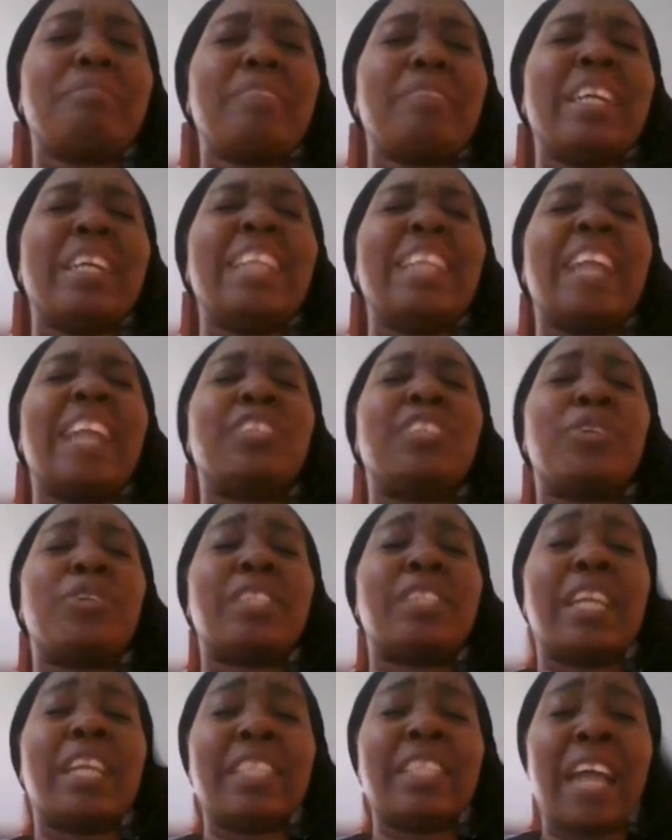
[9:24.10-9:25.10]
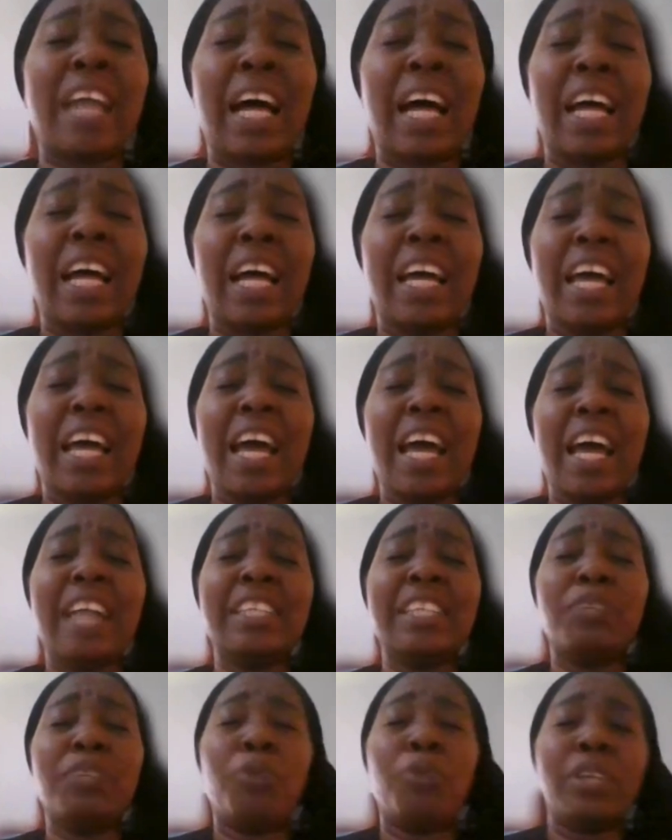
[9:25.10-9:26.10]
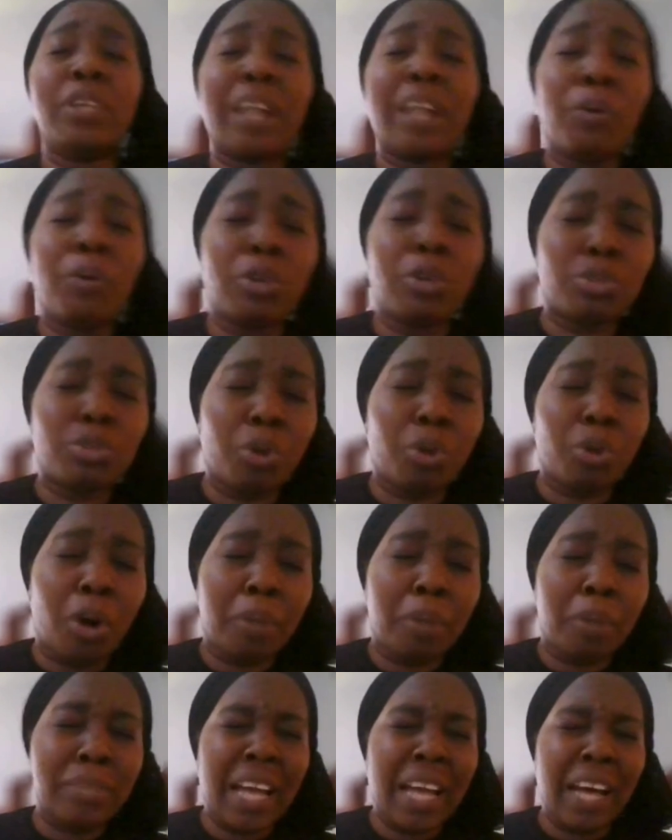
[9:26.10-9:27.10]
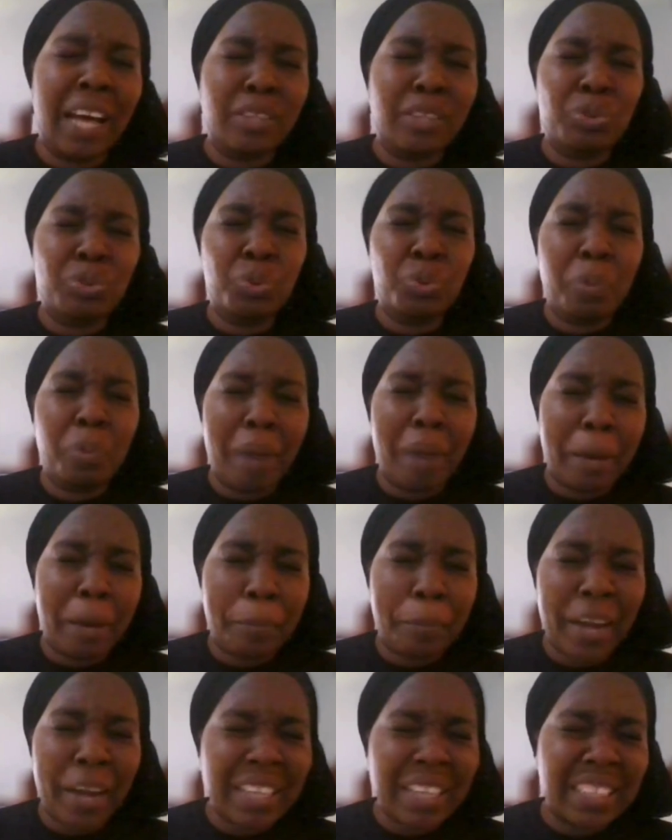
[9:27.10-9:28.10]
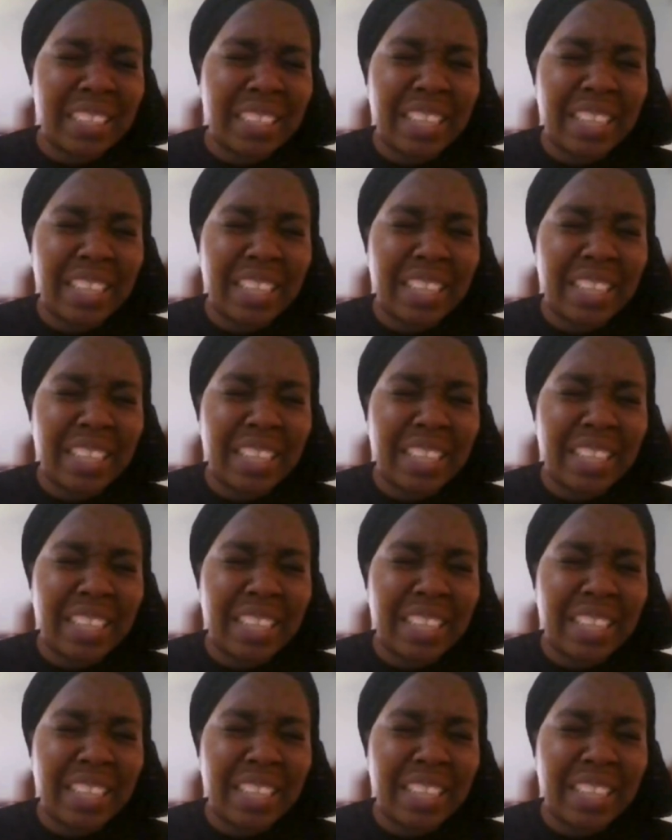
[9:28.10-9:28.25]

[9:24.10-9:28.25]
that your center, anyone that wants to come there and do my practice,